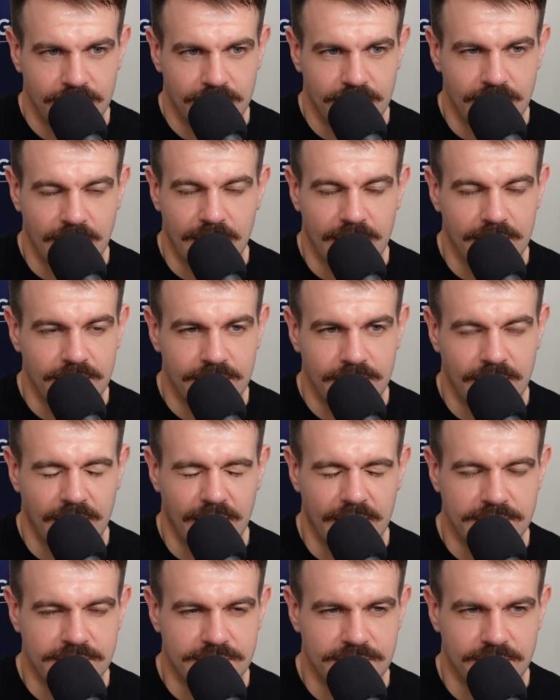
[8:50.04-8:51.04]
Yeah. No,
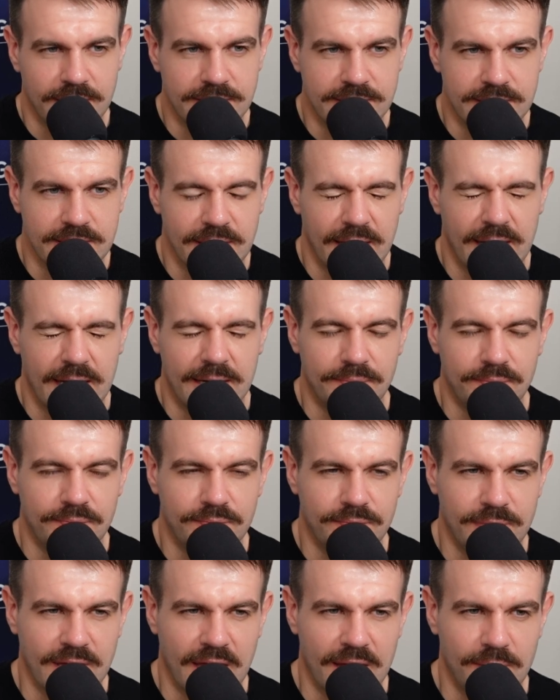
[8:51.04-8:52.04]
it's crazy.
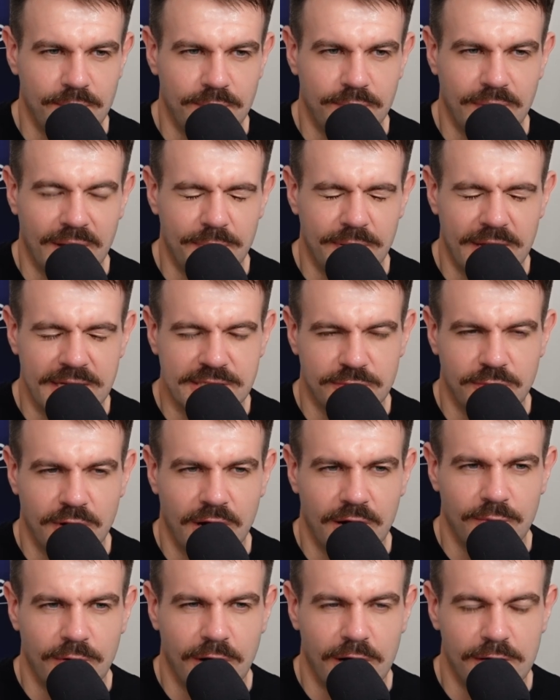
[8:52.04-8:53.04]
Um, yeah, like plays the
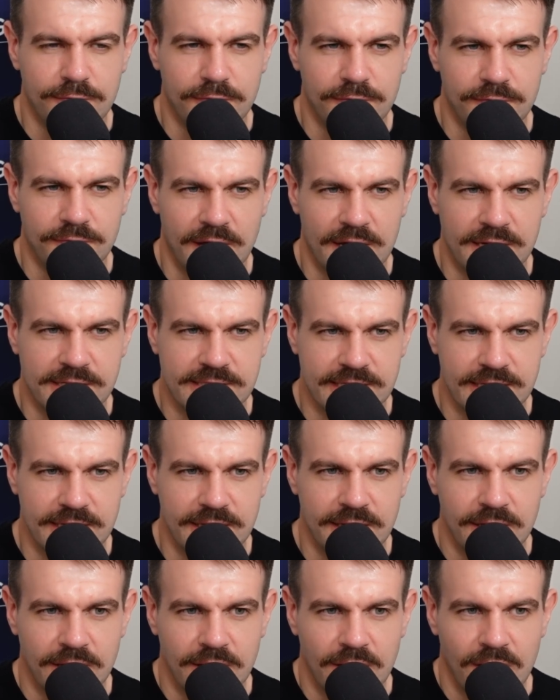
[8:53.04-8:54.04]
right role for
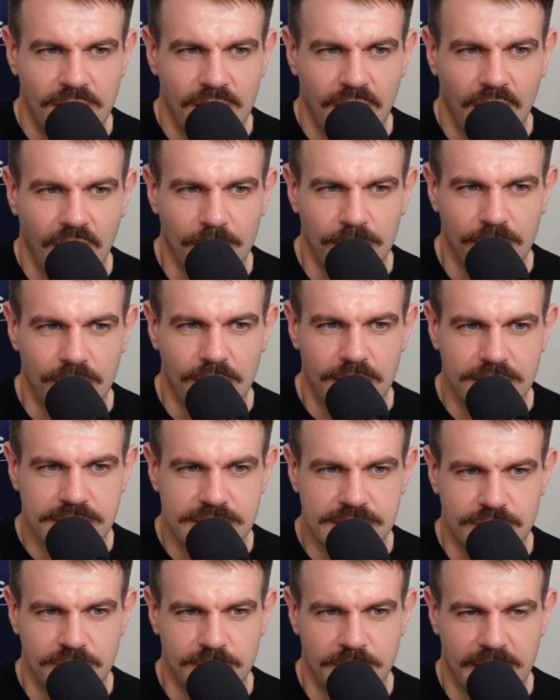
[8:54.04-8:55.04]
fantasy. I'm not
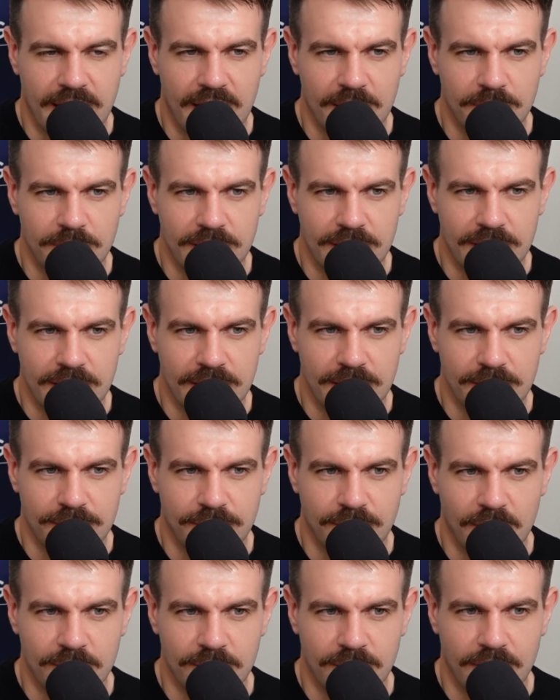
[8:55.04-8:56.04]
super happy if
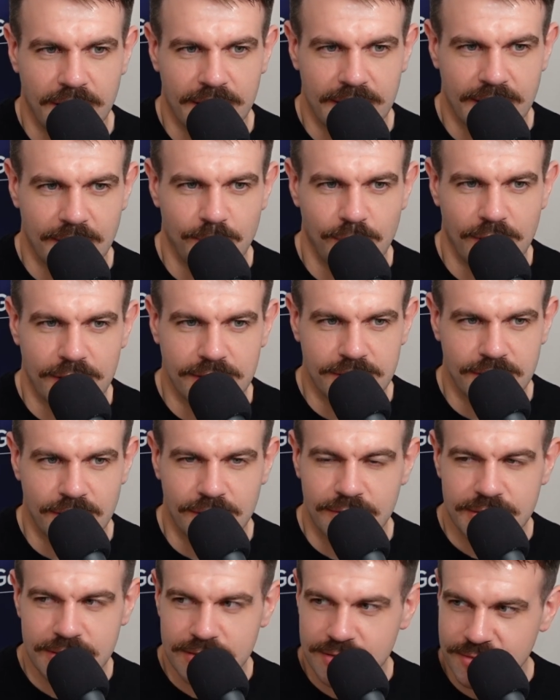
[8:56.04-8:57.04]
I'm like a Brad
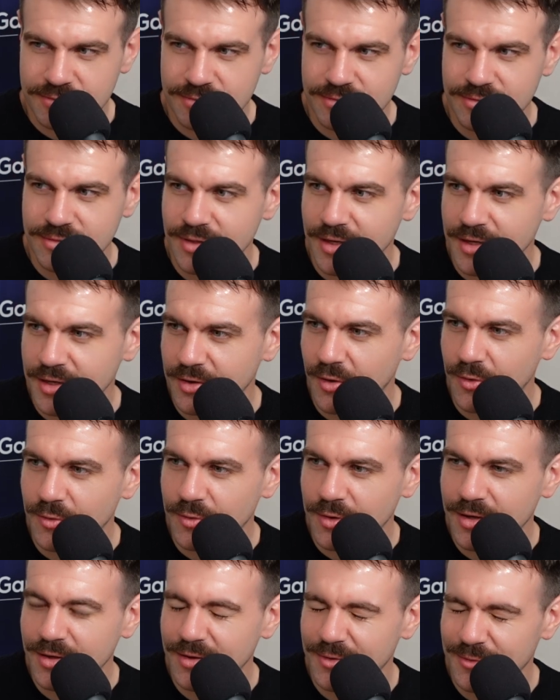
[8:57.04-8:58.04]
Close like
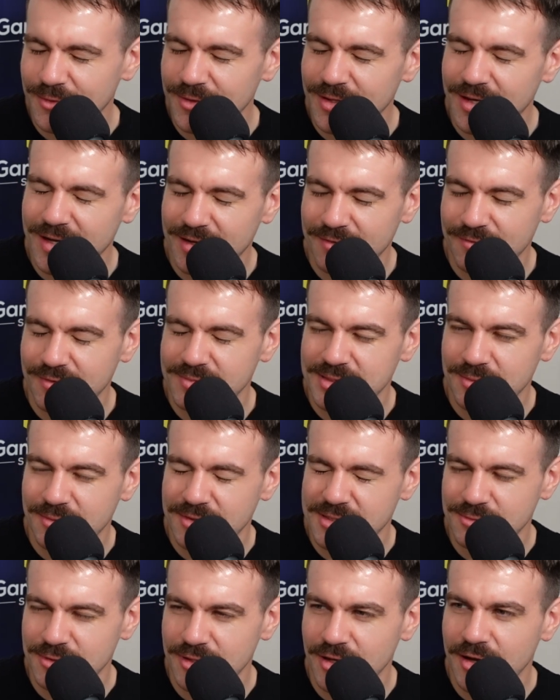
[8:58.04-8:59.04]
owner yeah. or like if I'm someone
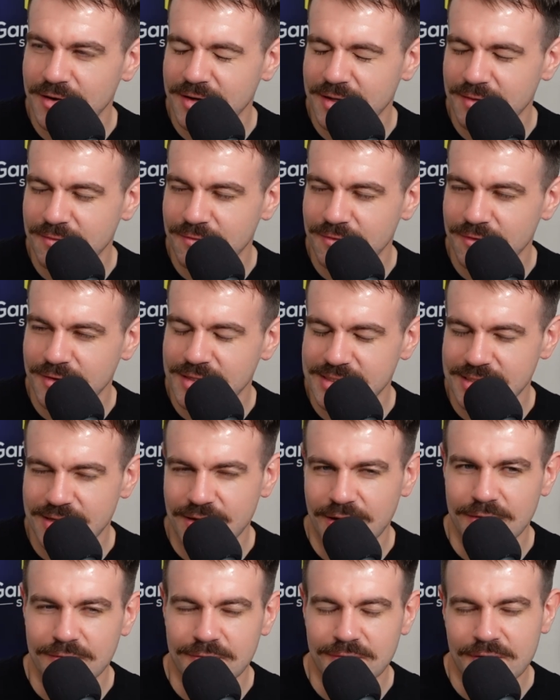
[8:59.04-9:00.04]
who's relied on him for his
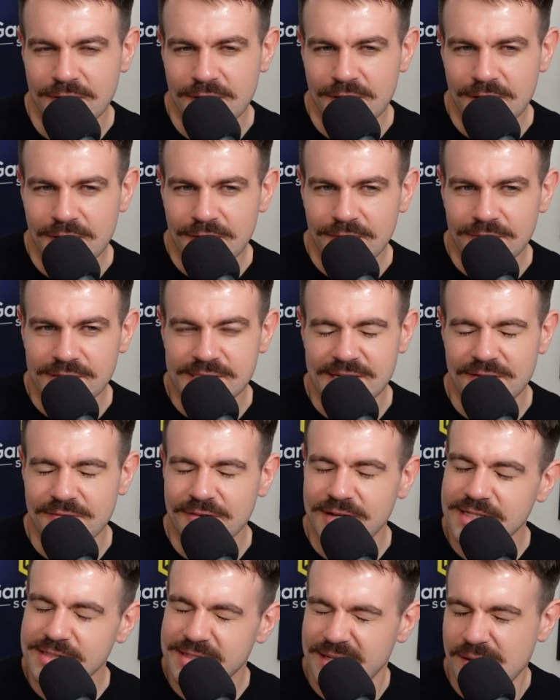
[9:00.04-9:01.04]
kind of
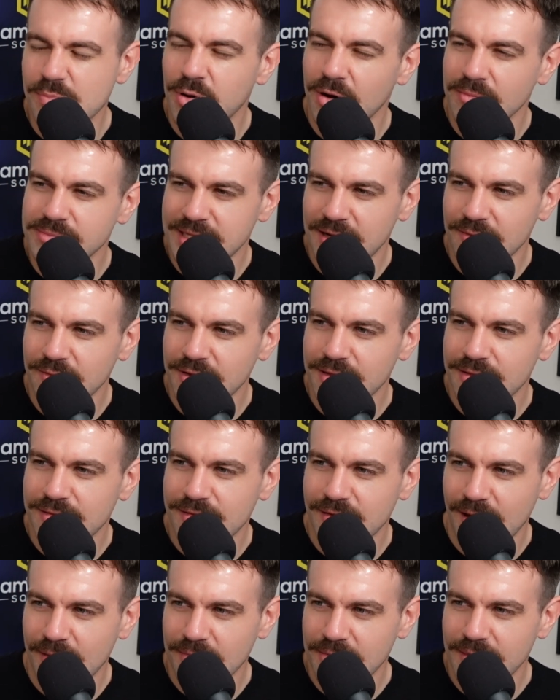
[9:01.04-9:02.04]
70s that he pops up with
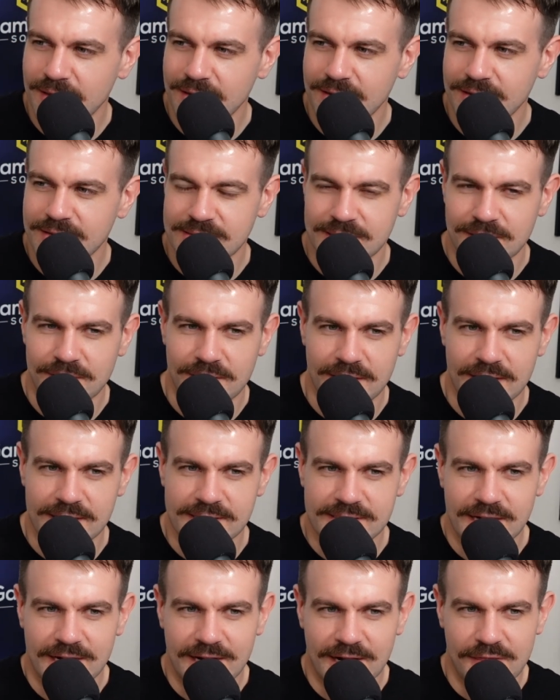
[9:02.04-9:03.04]
type thing because I think he's
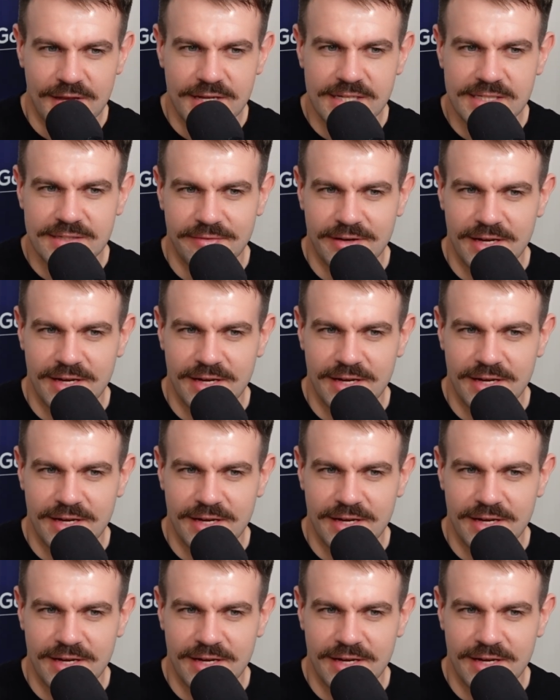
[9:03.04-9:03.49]
done I think he's even